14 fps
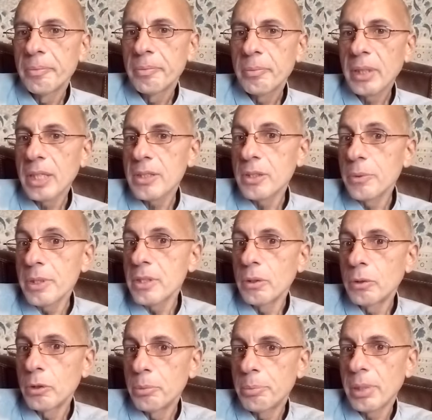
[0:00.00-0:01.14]
Because there is no
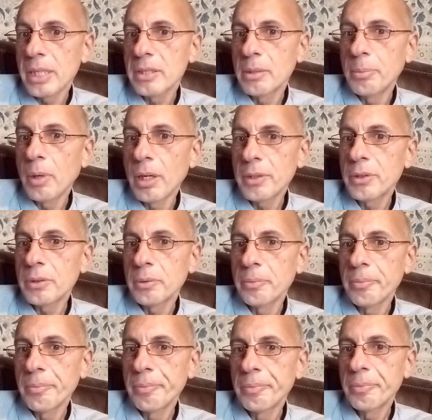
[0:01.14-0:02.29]
good breast to bond to.
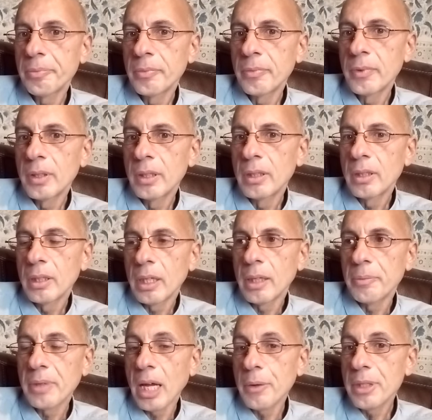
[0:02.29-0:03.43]

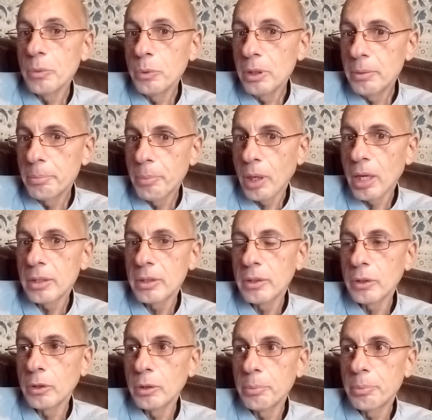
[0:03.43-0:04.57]
Now he would bond to the
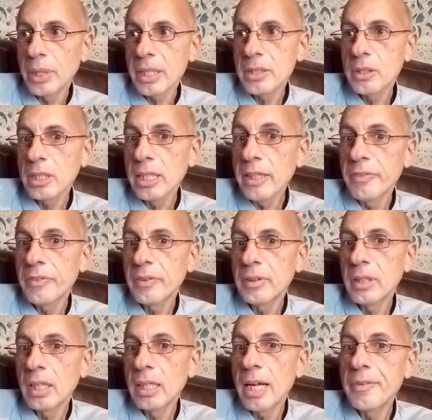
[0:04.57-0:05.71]
good breast if
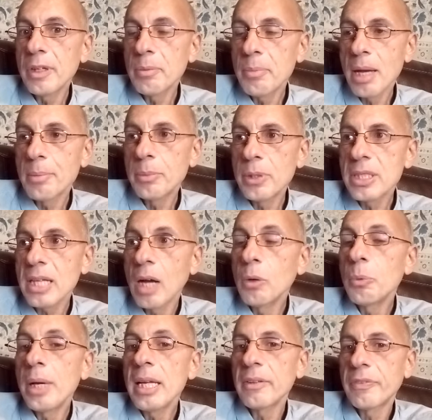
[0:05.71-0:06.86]
the loving memories
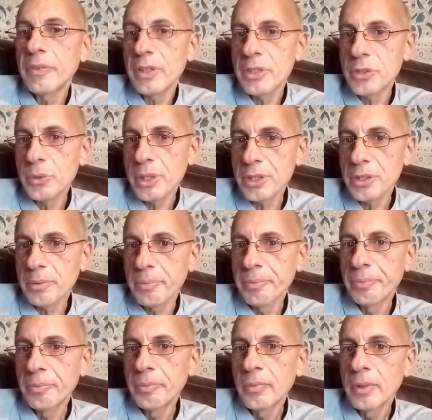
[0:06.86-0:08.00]
outweigh the frustration.
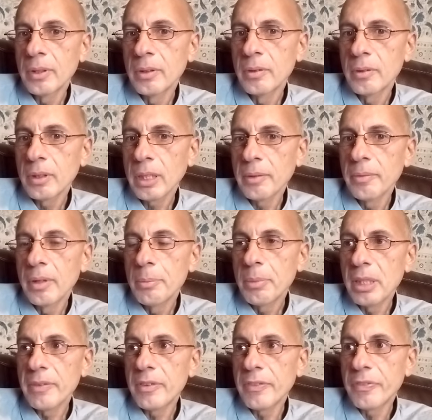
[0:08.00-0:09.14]
Okay, but
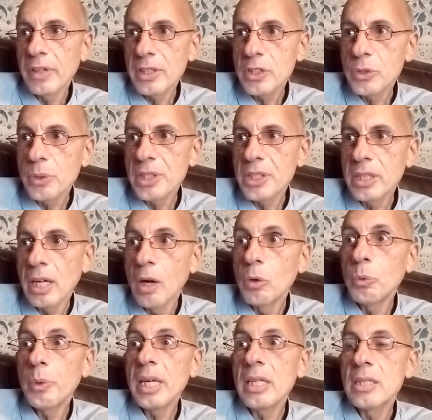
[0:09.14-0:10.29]
if the frustration
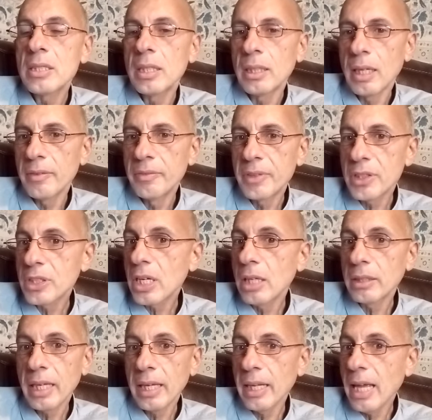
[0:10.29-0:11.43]
outweighs the love, the child
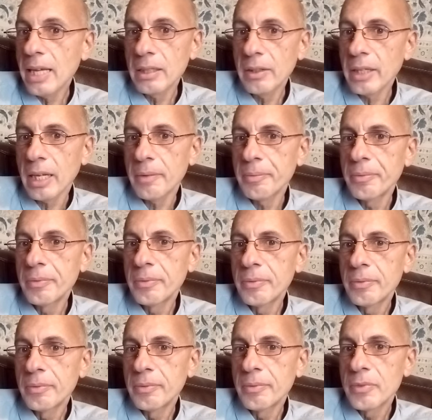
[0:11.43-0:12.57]
can't handle that.
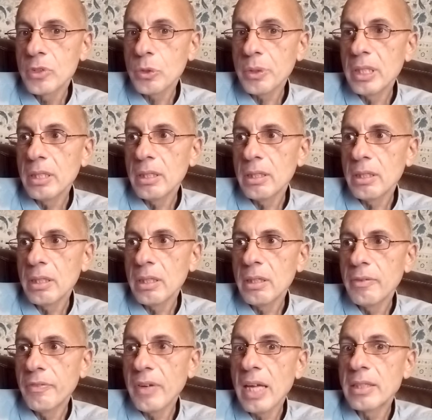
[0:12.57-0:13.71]
So he he
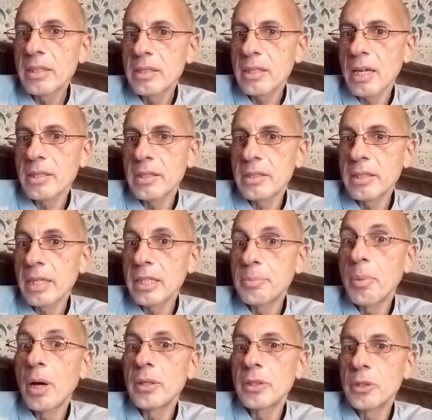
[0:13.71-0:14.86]
fantasizes that he's
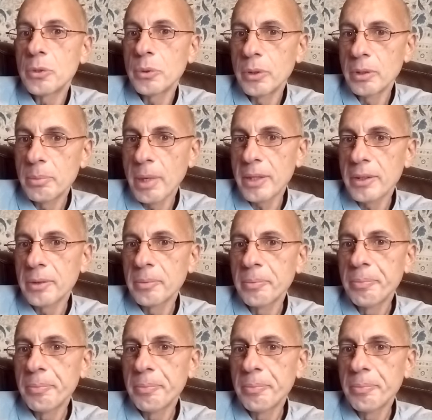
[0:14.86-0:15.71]
bonded to a good mother.